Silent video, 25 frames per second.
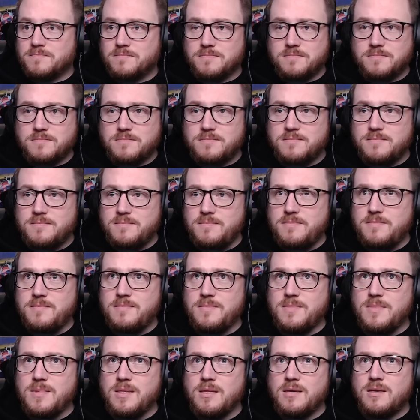
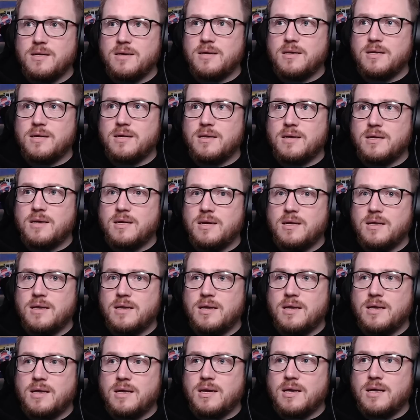
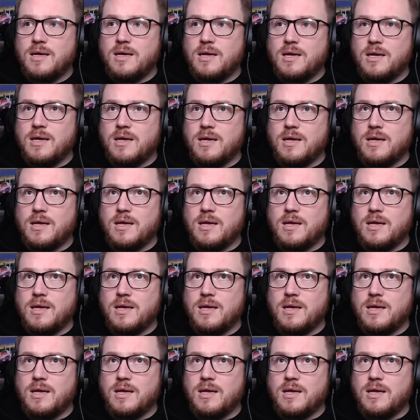No one is speaking in this clip.